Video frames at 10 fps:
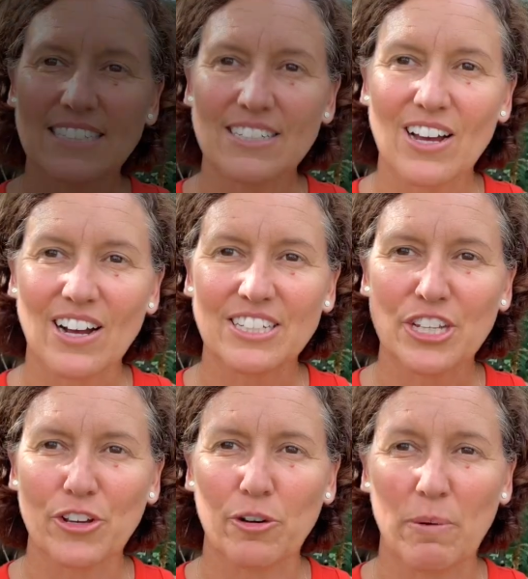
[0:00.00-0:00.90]
to talk
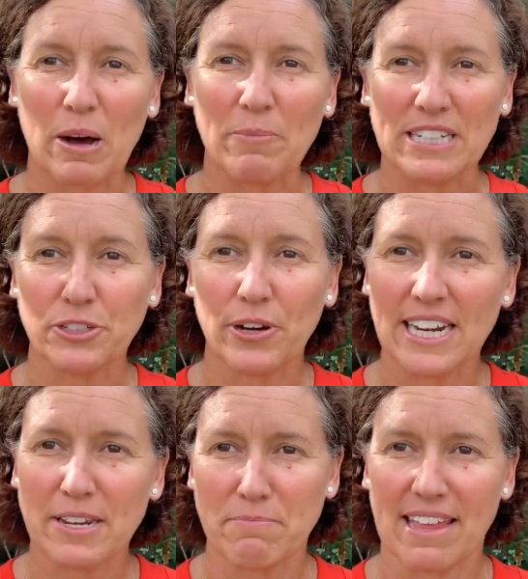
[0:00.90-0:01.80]
to you about my
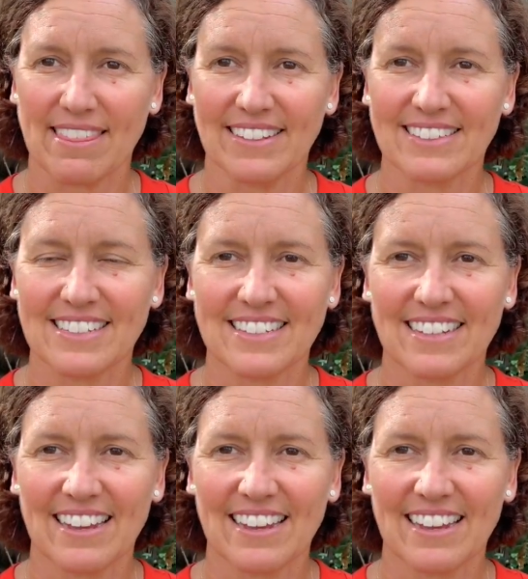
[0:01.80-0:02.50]
training methods.